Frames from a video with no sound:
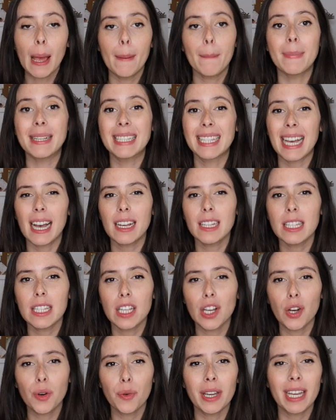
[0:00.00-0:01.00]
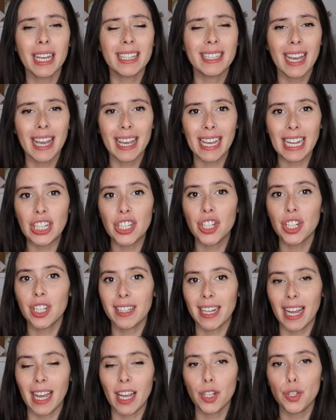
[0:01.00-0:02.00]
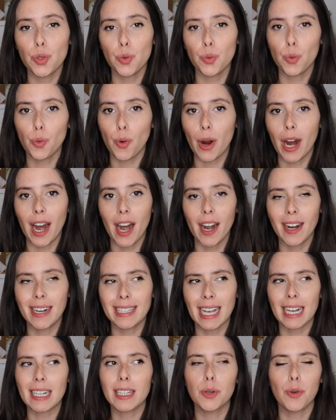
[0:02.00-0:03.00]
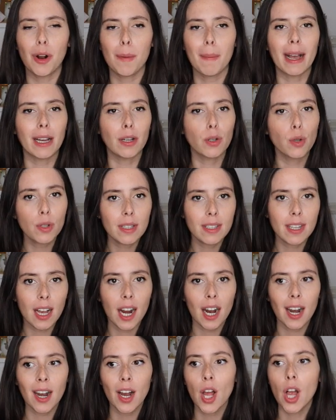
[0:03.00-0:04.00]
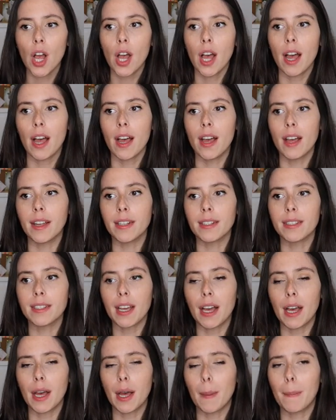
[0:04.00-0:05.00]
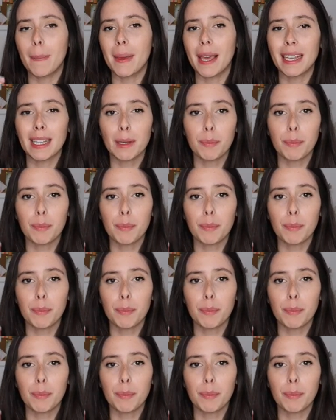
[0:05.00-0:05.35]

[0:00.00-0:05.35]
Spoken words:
besides knowing at each stage exactly where my goods are, and being the